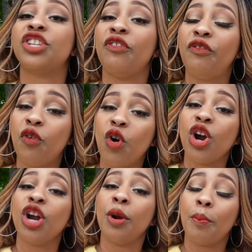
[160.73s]
So
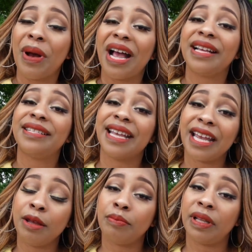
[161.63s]
for my
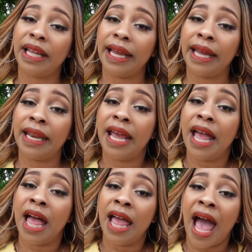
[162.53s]
second plan,
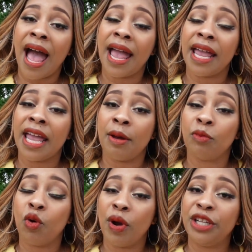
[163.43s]
I
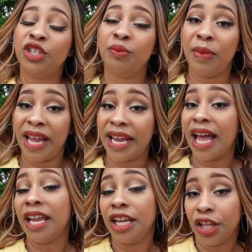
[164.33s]
am going to make
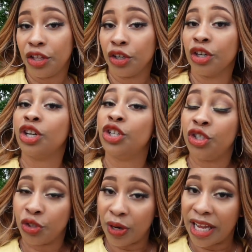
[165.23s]
another
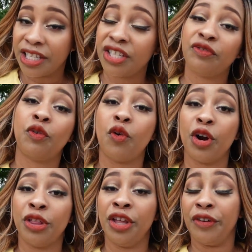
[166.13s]
dress
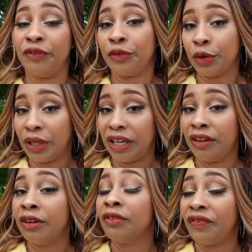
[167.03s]
for the
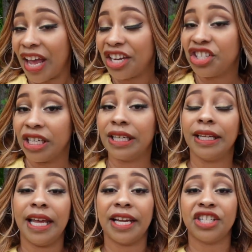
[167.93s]
Fruity Fashion
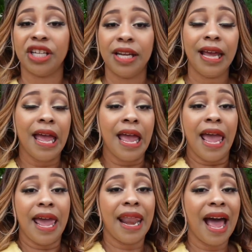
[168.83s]
Collection,
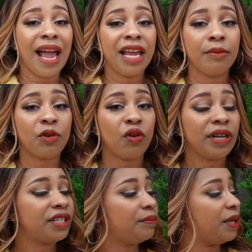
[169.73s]
and I am
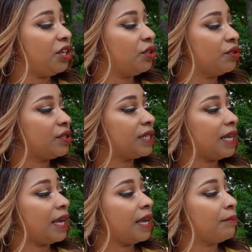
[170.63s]
going to be
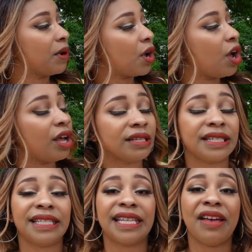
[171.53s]
using McCall
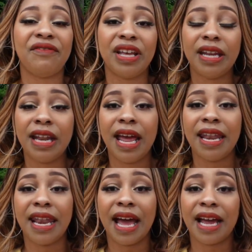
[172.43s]

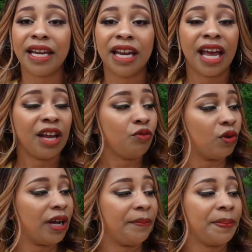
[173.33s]

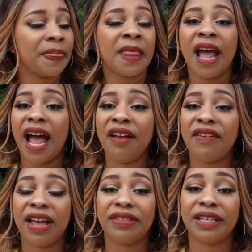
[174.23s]
7991. I've
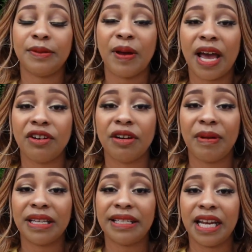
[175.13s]
had this pattern in
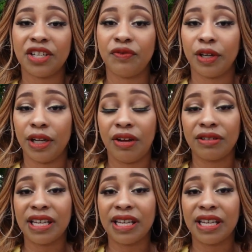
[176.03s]
my stash for a long